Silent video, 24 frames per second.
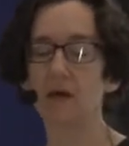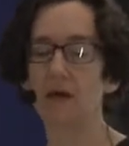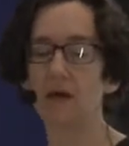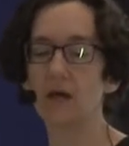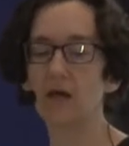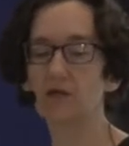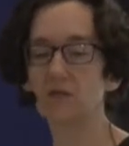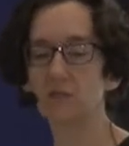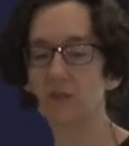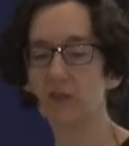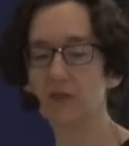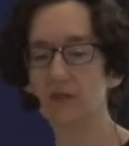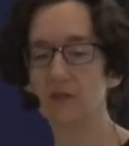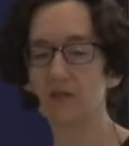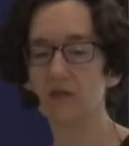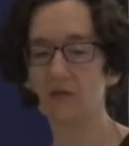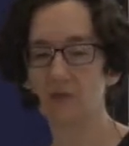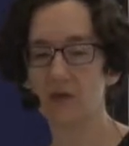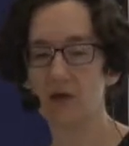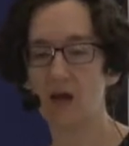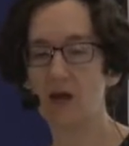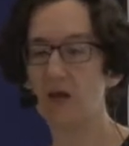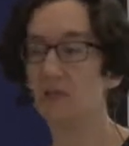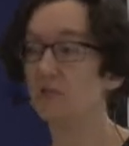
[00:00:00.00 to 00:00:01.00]
as well as
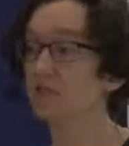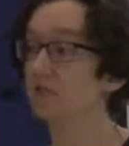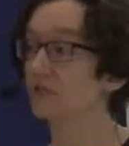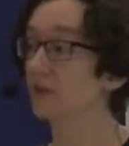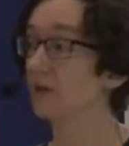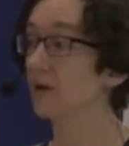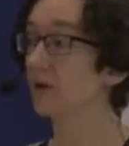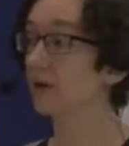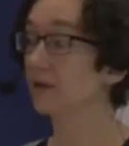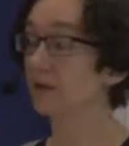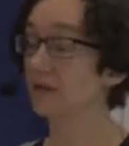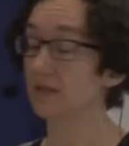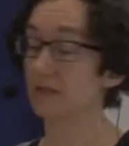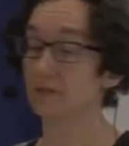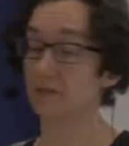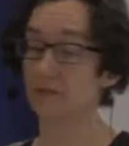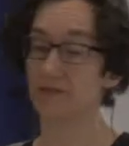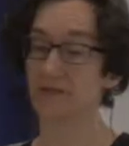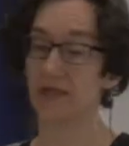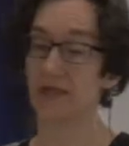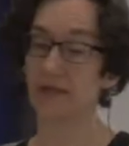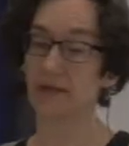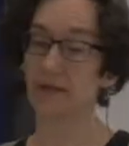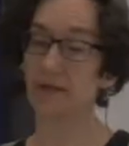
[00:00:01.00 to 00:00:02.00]
perhaps some
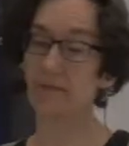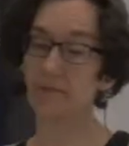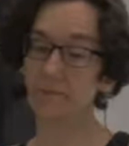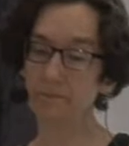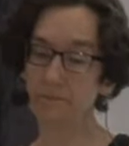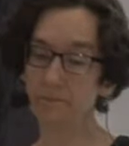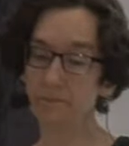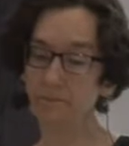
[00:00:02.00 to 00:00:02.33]
unlabeled data.